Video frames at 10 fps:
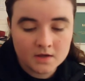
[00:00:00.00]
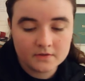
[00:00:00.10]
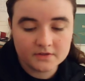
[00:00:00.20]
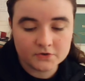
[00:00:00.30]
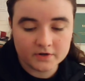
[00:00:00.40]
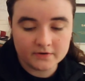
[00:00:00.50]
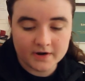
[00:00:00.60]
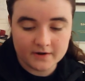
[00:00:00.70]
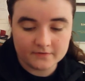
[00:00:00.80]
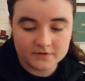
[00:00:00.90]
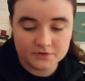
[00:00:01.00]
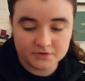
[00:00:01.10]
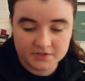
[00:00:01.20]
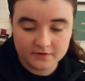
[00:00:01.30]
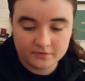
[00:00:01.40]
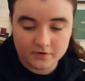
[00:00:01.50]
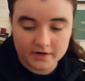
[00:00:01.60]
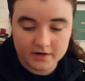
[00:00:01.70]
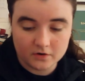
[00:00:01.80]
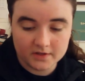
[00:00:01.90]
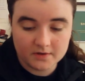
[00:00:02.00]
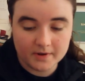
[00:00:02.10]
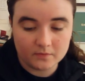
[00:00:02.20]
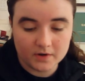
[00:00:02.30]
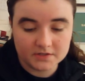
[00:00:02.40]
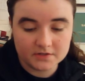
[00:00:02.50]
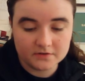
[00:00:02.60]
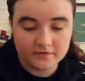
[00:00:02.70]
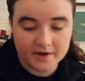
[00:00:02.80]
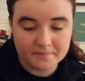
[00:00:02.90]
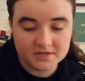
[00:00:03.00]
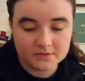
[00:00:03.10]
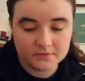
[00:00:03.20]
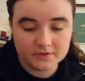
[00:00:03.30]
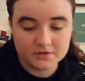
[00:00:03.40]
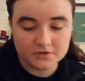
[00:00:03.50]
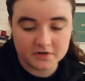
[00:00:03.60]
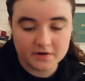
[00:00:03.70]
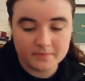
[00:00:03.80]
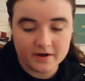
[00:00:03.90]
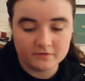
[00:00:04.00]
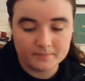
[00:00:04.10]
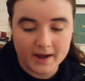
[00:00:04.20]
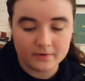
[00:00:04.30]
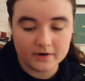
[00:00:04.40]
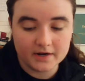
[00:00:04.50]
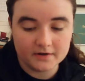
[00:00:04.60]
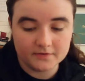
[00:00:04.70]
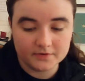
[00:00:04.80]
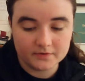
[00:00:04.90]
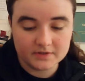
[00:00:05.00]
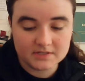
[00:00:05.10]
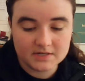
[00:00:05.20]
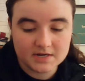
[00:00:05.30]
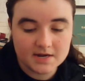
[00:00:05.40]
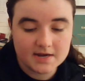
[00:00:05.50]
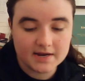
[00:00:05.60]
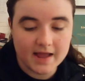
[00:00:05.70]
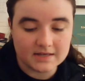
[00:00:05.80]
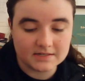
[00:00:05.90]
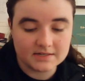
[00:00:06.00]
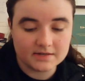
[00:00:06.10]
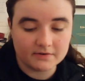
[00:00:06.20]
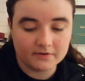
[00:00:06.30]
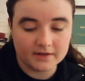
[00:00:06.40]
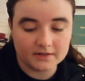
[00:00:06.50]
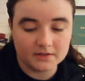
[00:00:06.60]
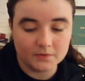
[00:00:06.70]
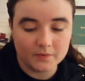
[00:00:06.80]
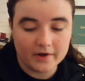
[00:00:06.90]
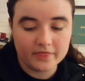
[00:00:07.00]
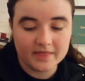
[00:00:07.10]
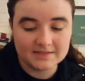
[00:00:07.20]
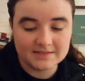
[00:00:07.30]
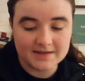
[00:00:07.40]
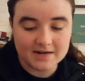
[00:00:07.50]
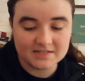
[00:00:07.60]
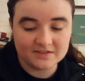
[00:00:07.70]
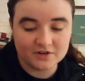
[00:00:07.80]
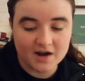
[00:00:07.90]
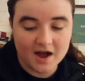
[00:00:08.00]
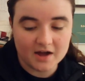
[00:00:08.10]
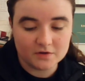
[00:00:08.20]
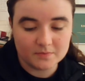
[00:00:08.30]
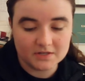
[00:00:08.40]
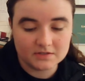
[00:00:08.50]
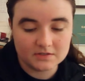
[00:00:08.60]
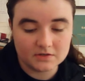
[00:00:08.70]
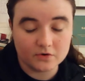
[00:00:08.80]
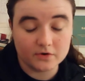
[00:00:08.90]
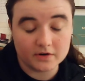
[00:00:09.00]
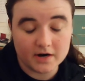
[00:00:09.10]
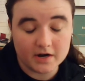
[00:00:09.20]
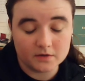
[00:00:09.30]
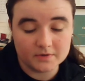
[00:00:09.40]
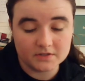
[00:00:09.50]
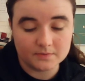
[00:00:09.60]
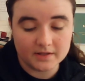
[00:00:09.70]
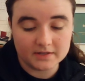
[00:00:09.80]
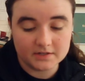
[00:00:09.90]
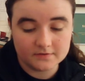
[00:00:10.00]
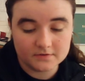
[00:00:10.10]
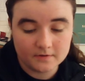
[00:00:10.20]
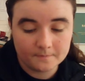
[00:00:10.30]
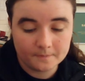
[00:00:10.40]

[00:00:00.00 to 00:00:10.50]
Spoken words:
The sort of coffins usually afforded only by well-to-do families with a certain amount of power and influence, caskets that reflected the wealth and status of their occupants, or their occupants' relatives.